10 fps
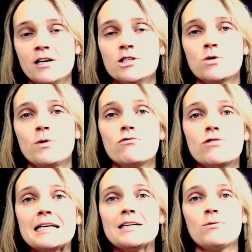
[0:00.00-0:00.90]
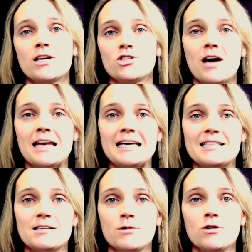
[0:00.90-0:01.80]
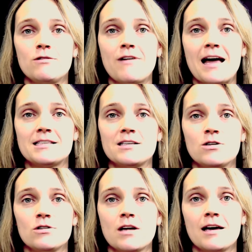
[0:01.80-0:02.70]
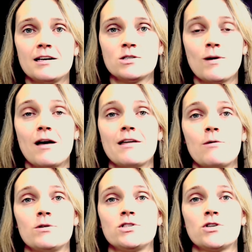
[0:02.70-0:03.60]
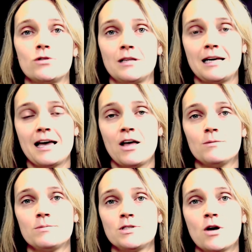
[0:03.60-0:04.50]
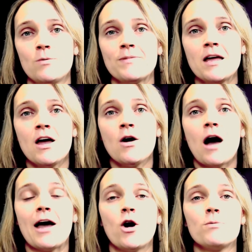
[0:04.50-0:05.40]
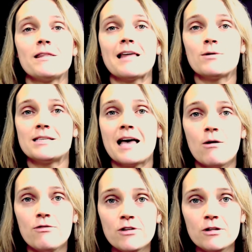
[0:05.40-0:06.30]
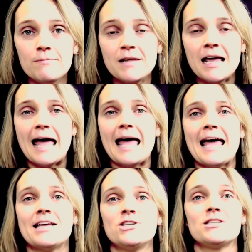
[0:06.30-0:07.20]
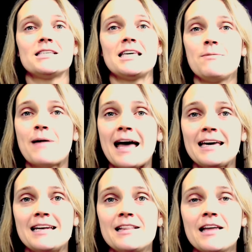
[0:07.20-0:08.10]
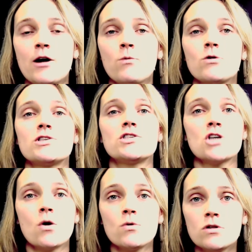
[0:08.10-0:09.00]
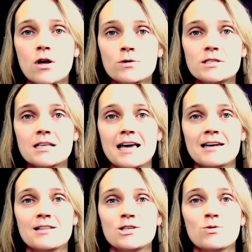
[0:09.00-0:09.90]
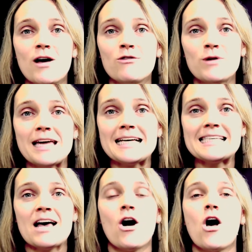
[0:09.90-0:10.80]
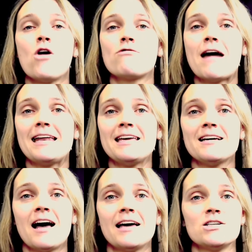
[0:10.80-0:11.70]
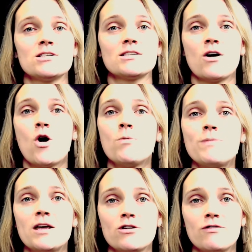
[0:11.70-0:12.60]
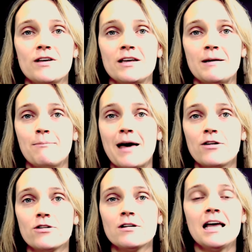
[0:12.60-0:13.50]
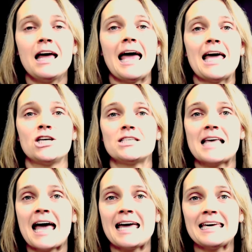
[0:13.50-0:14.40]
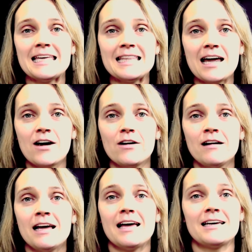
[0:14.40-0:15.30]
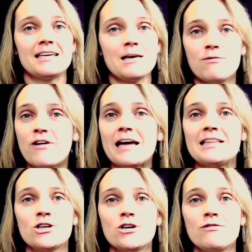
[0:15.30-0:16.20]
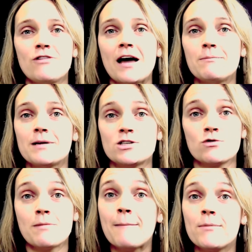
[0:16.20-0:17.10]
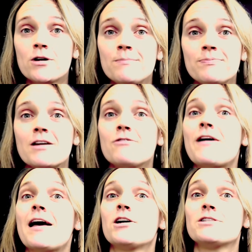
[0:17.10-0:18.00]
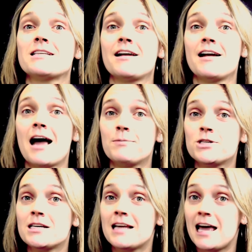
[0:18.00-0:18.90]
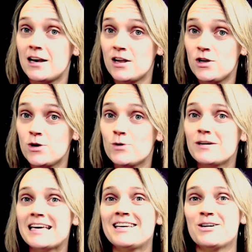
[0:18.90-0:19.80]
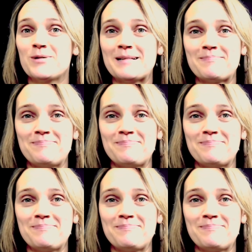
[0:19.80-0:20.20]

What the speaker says: So we really want to try to get some good fats in your diet as well. That will certainly help. So I hope that was helpful, and just keep hanging in there. We're so close to the end of the 12 weeks already. I just hope that you're feeling better, and just hang in there and keep fighting the good fight, because remember, failure is not an option and you can do it.